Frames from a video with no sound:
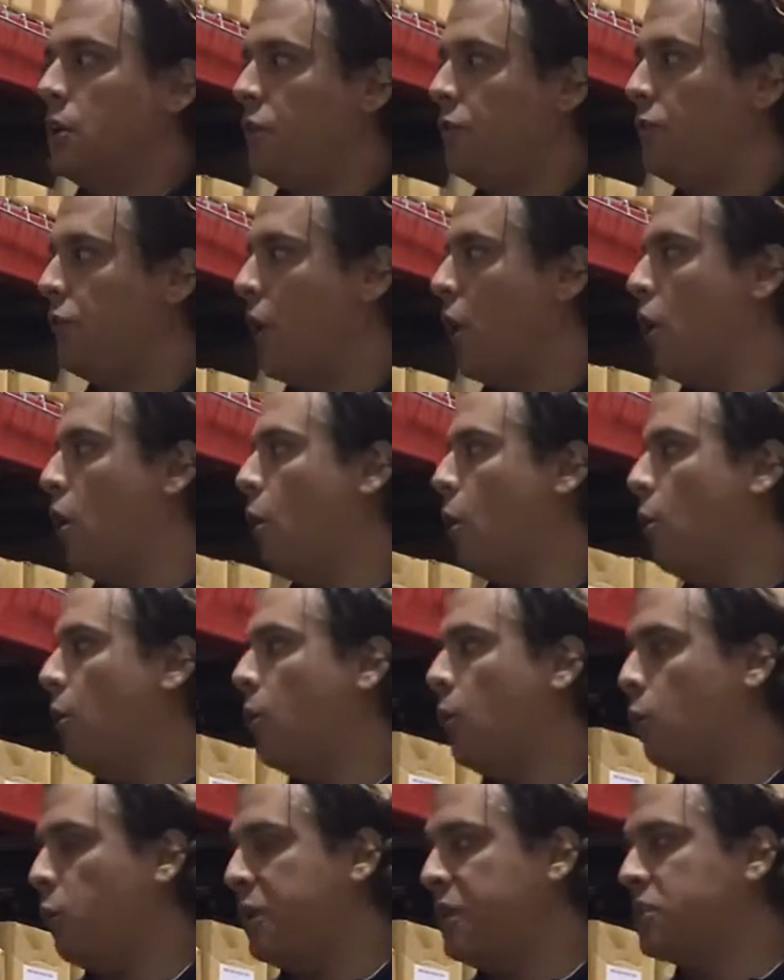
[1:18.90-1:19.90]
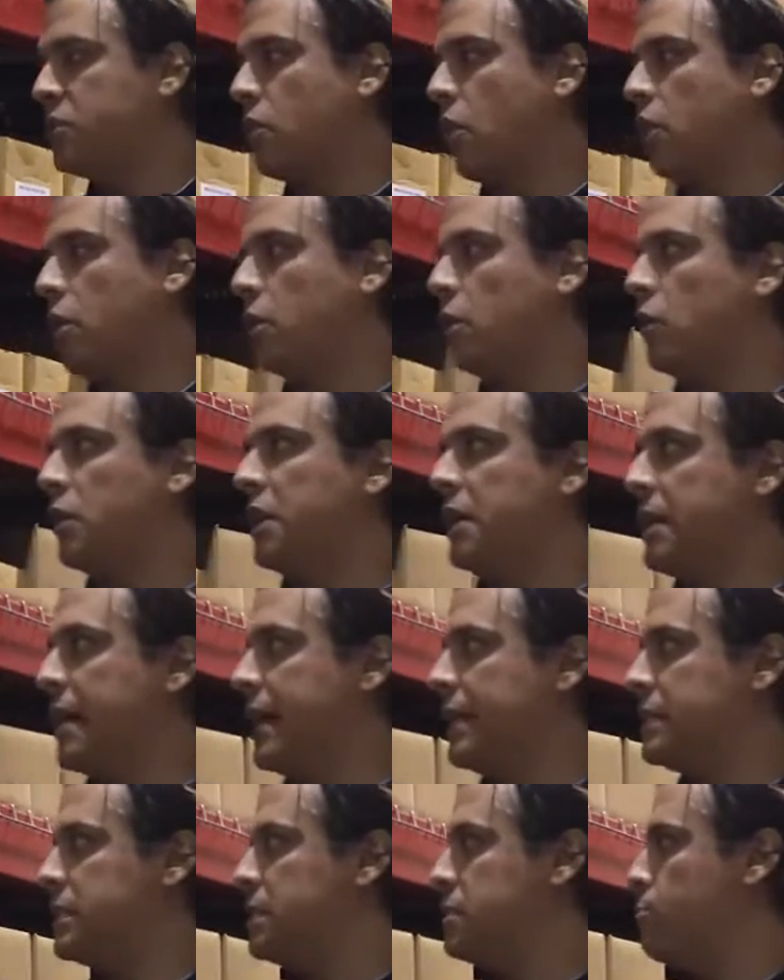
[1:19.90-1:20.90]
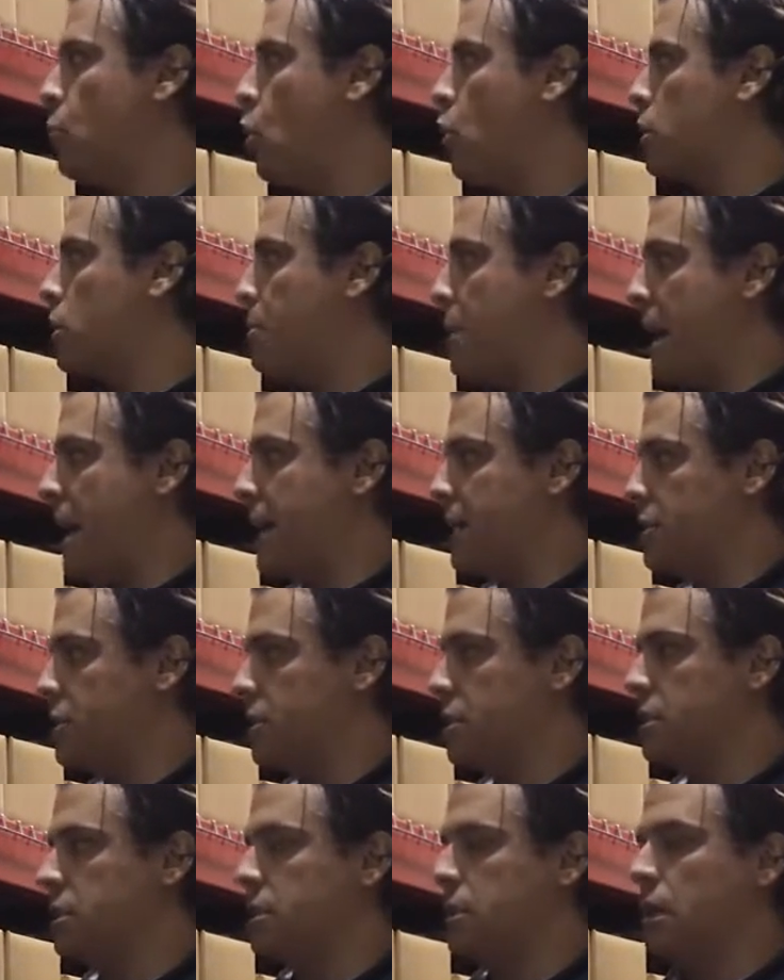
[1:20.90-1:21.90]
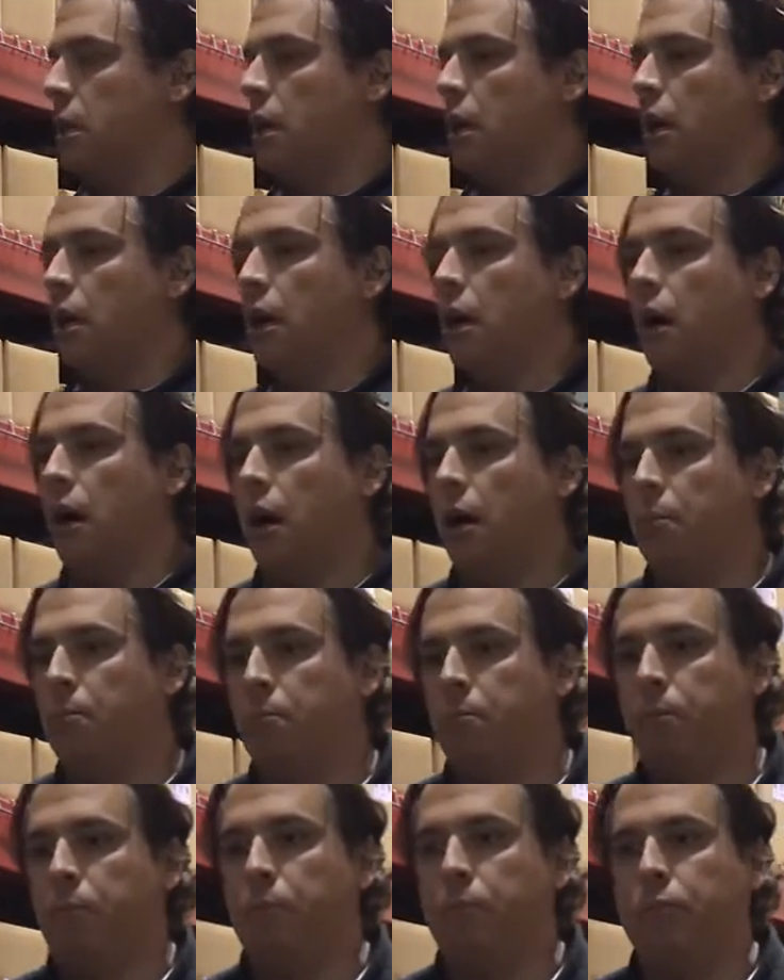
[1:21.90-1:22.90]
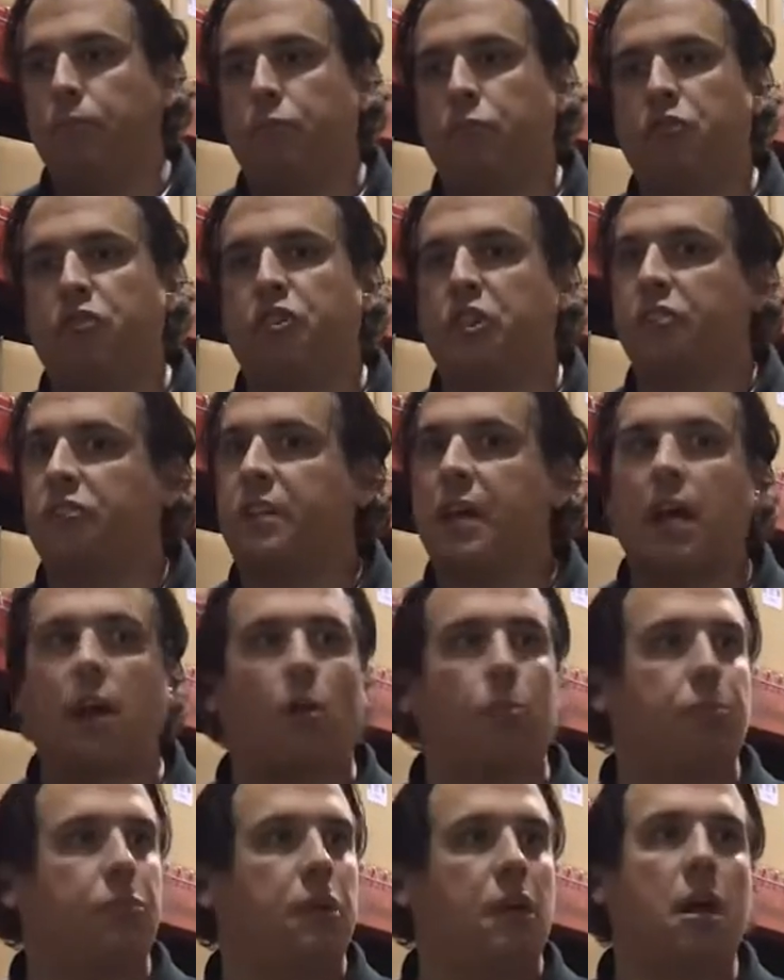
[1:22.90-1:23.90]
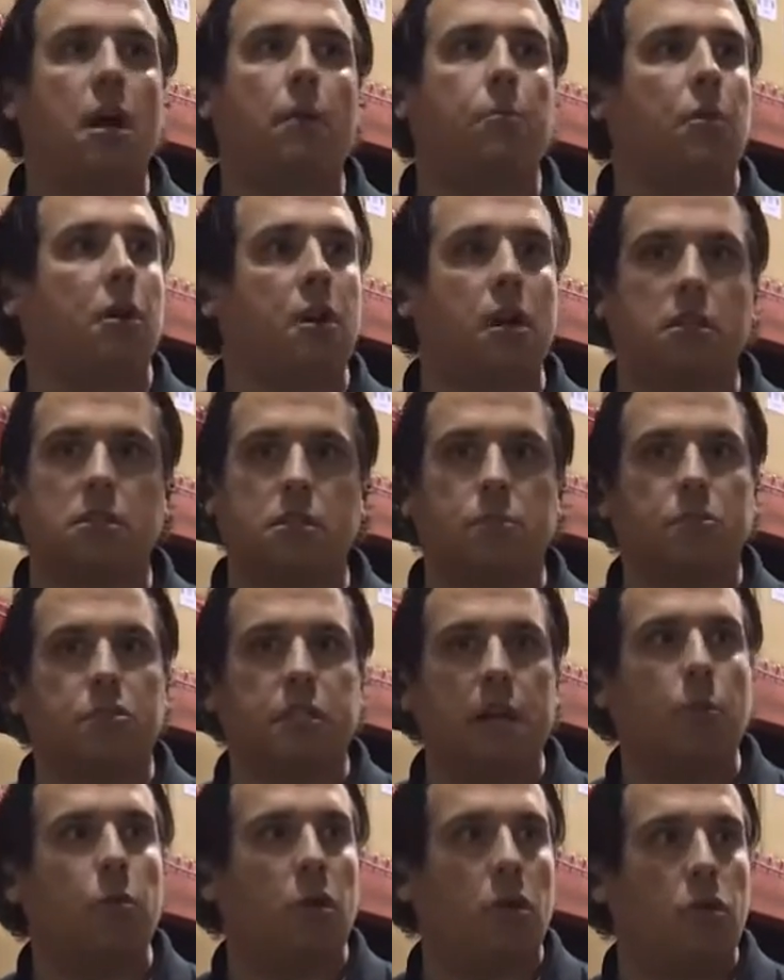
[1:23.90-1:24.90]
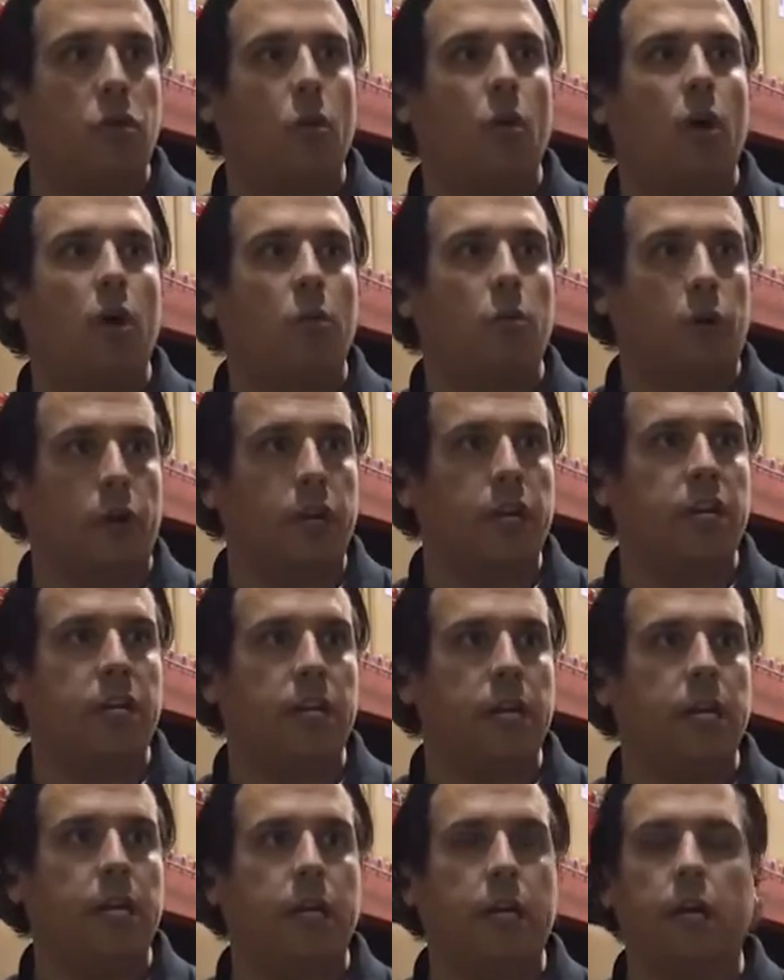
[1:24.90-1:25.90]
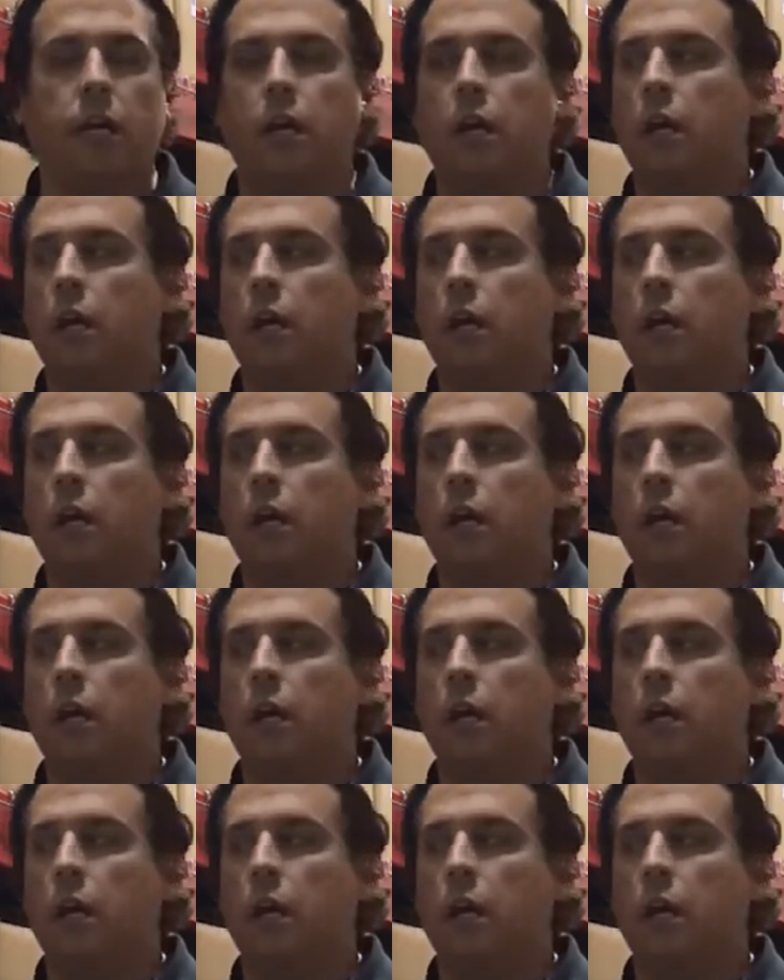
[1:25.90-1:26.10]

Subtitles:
So we started looking at smaller packages, just to help the couple customers that we thought were going to need it.